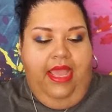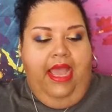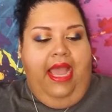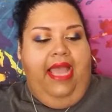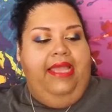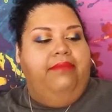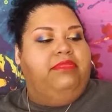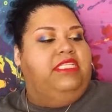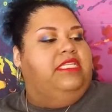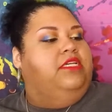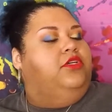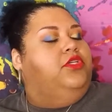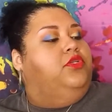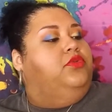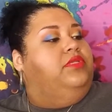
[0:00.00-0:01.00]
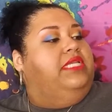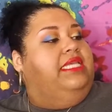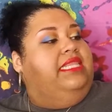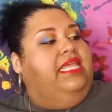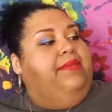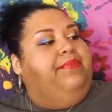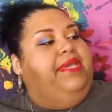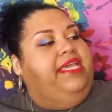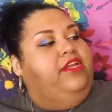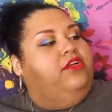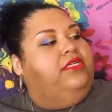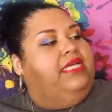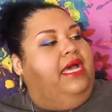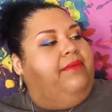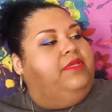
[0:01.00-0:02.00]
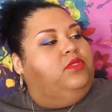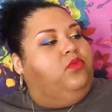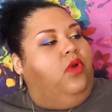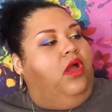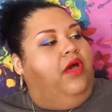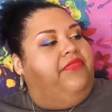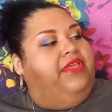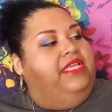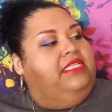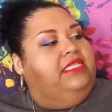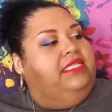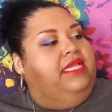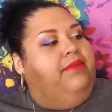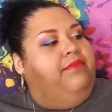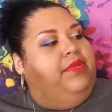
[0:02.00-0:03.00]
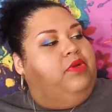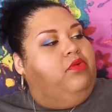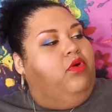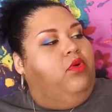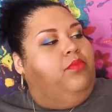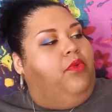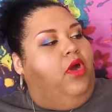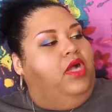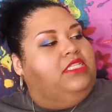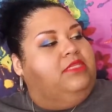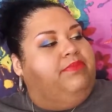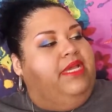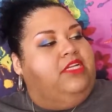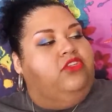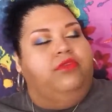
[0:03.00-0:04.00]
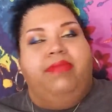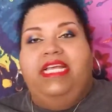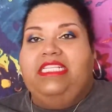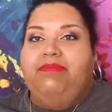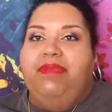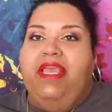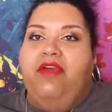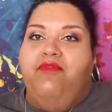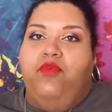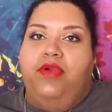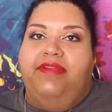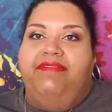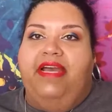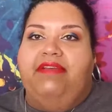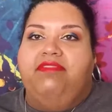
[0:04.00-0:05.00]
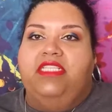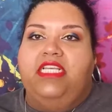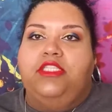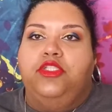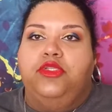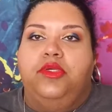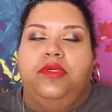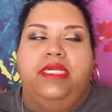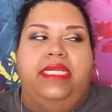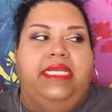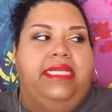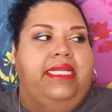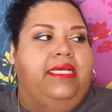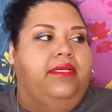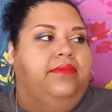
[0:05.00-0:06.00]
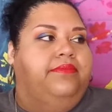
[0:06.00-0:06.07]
I am still using the Peter Thomas Roth Instant Mineral Broad Spectrum S P F forty-five Sunscreen.